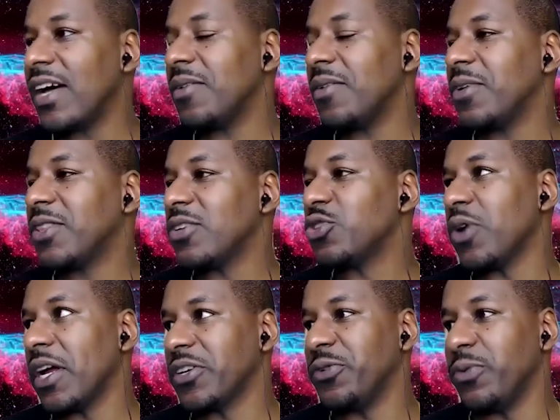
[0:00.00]
they're trying to
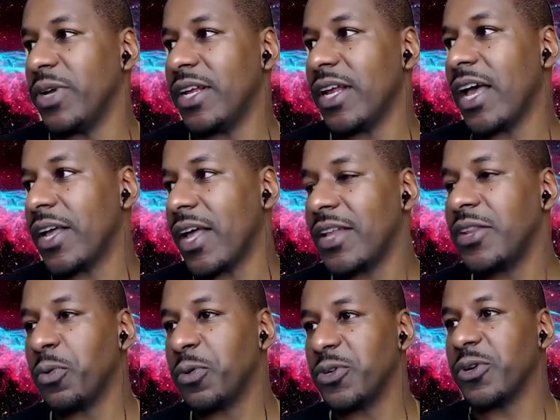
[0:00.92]
create, I know
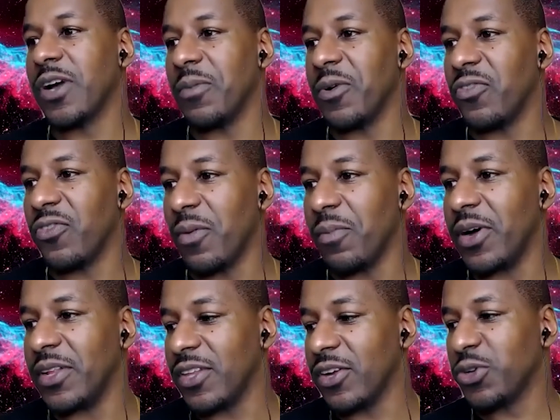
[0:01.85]
where you're coming from, but
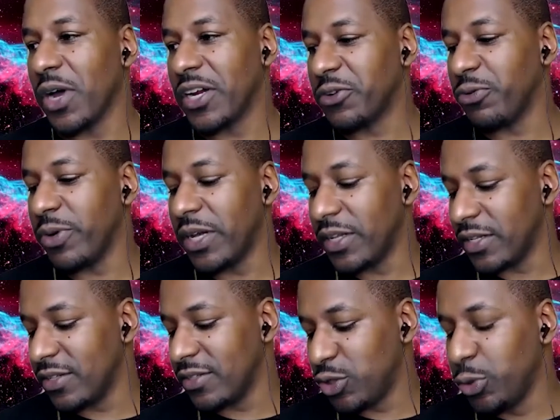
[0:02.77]
they're trying to create
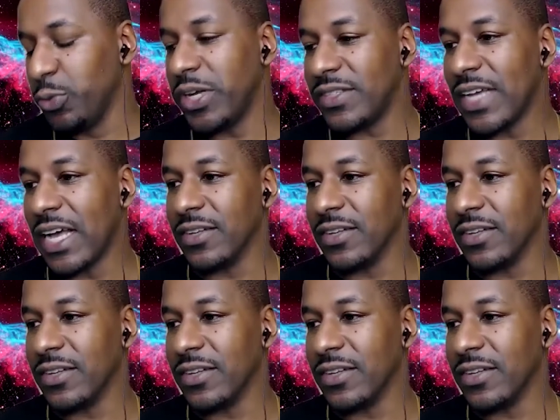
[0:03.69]
tune-in television.